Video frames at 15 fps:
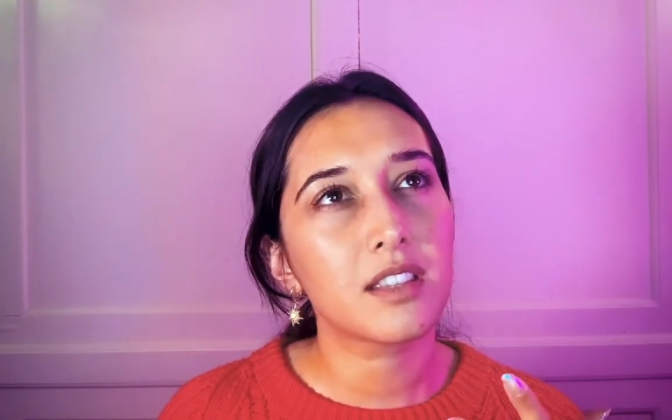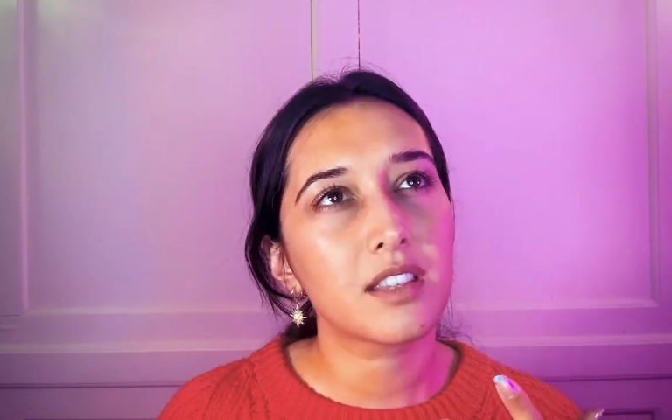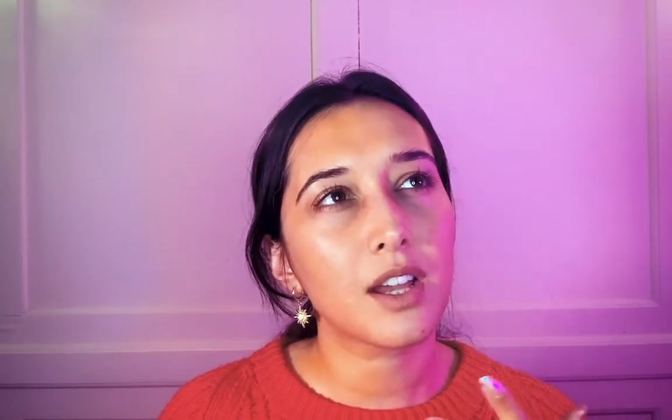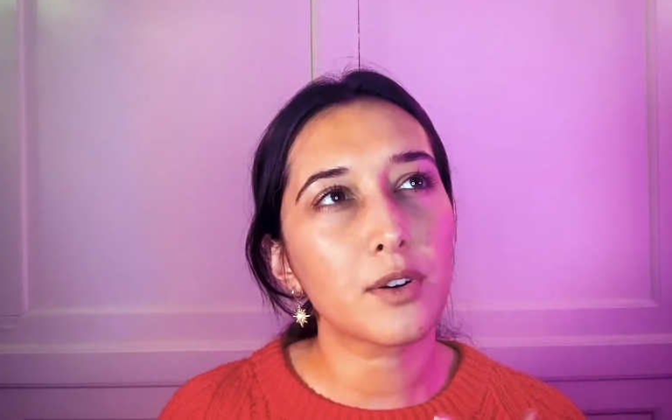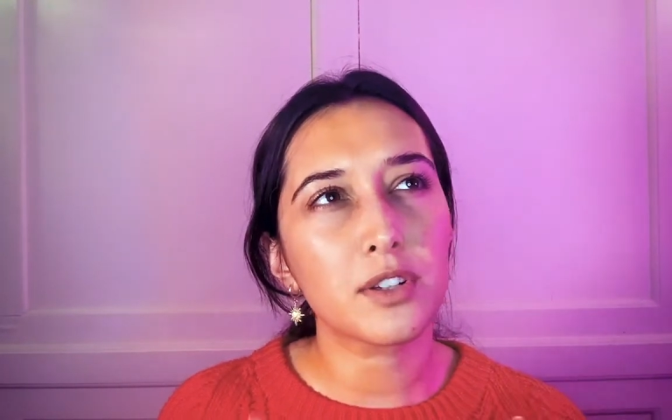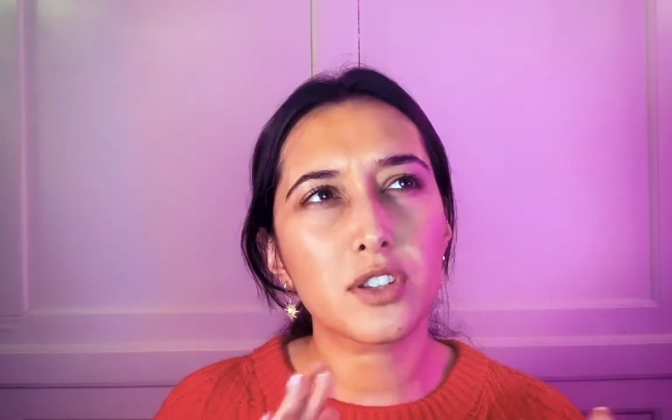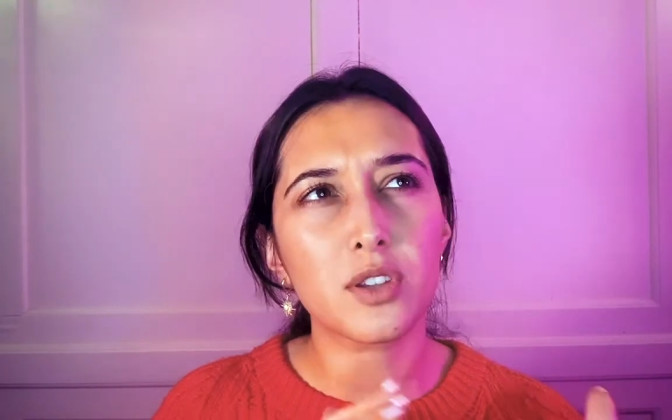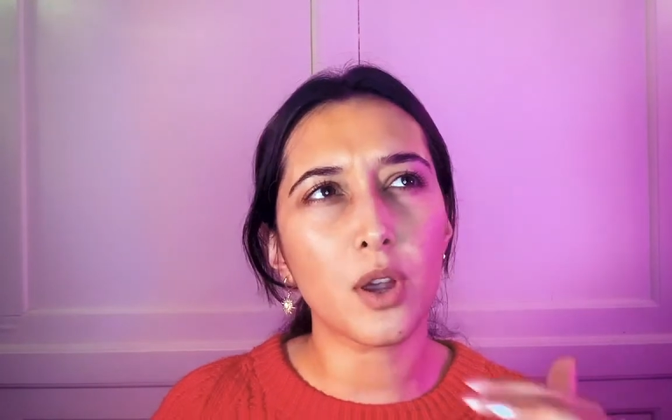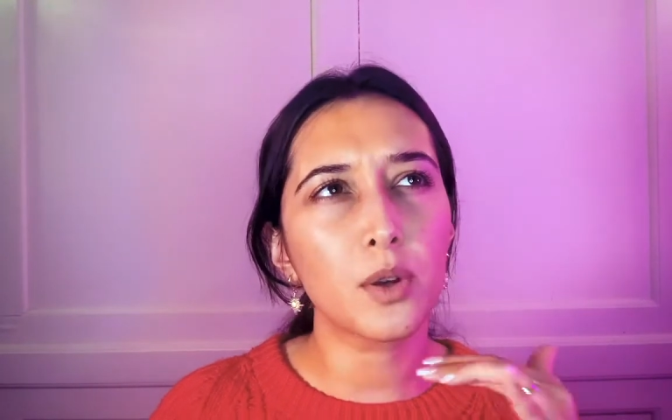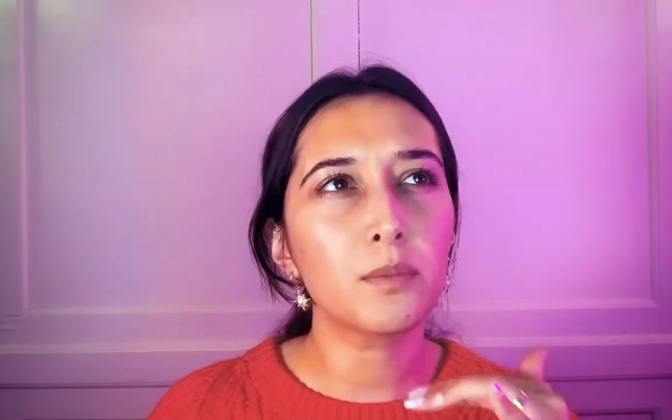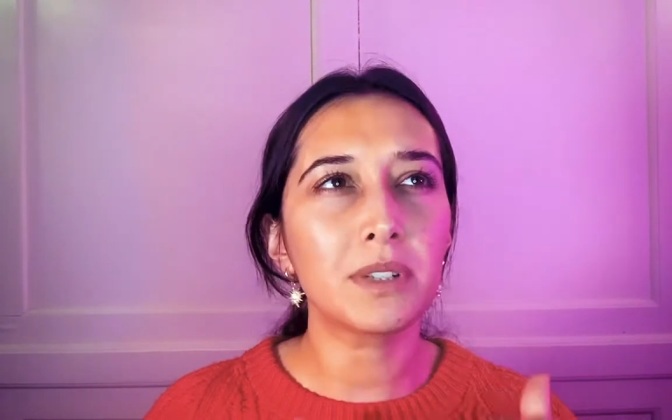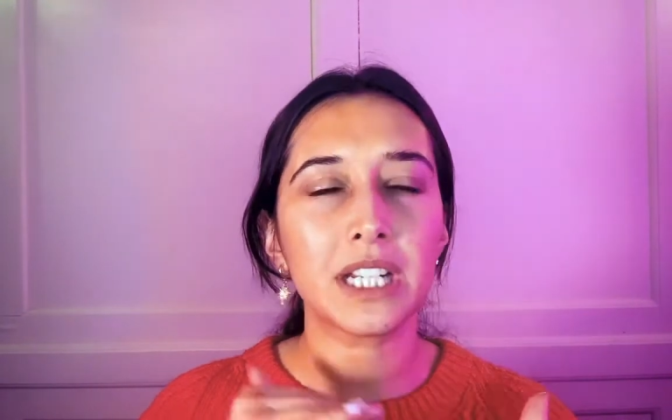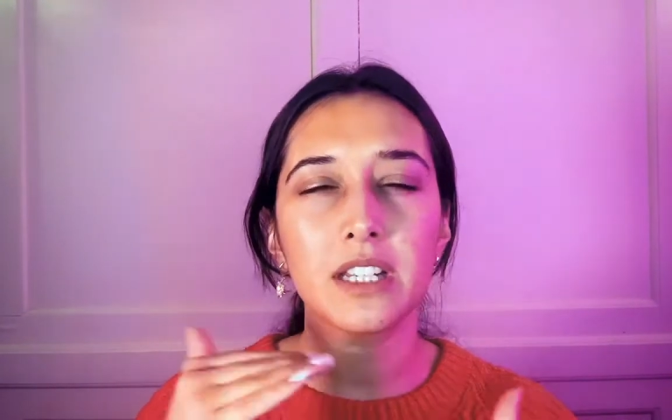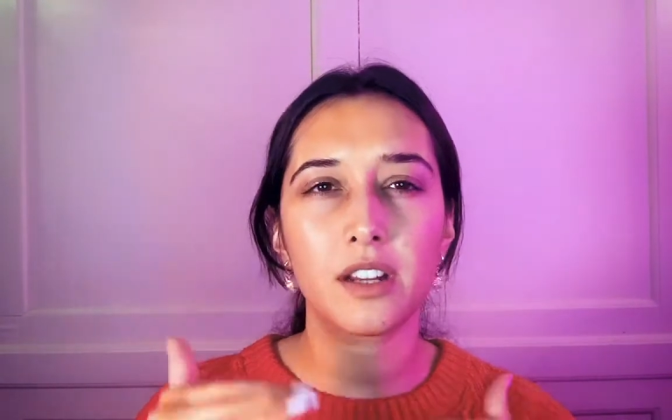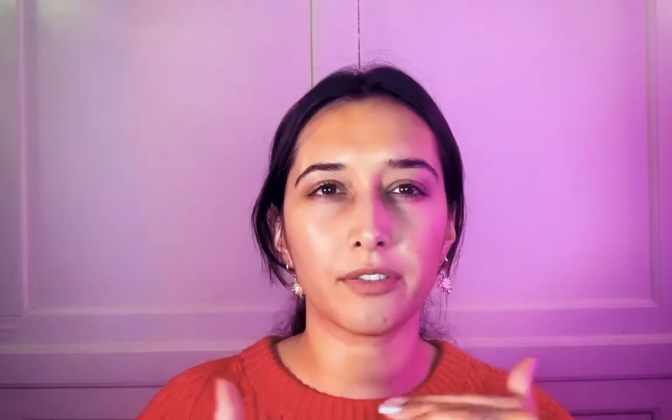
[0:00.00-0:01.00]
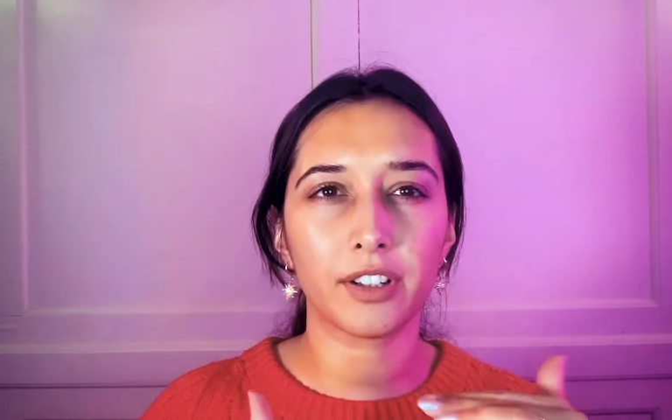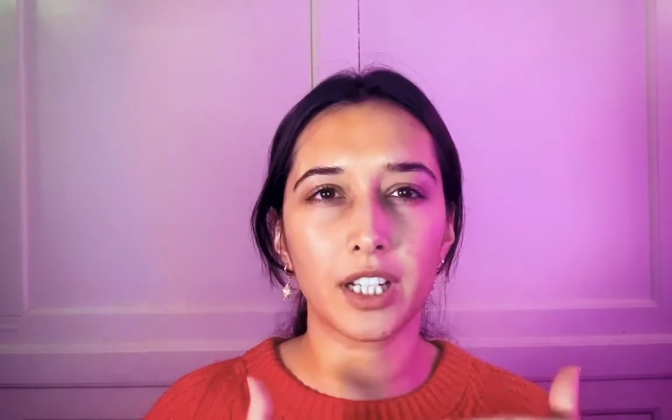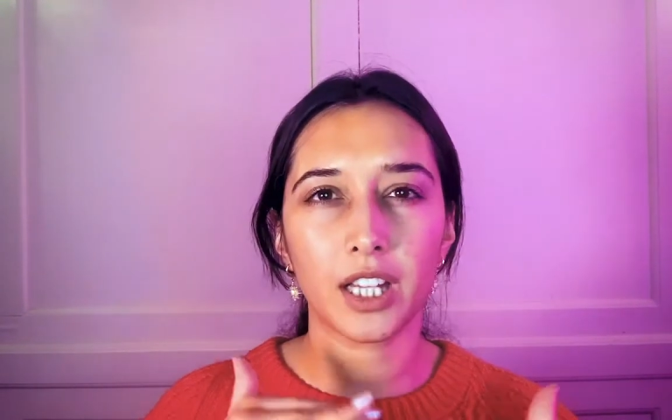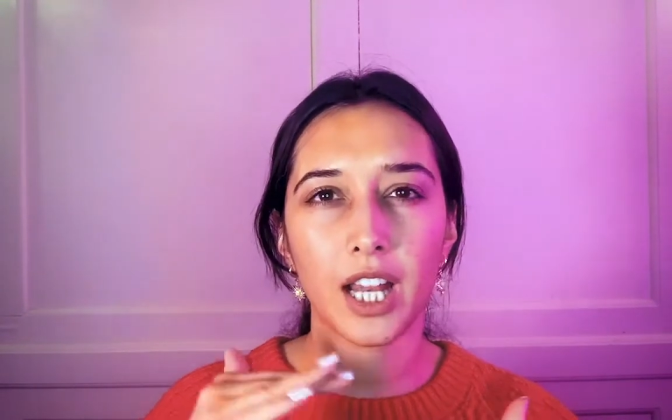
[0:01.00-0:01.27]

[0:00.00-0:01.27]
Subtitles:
There are so many different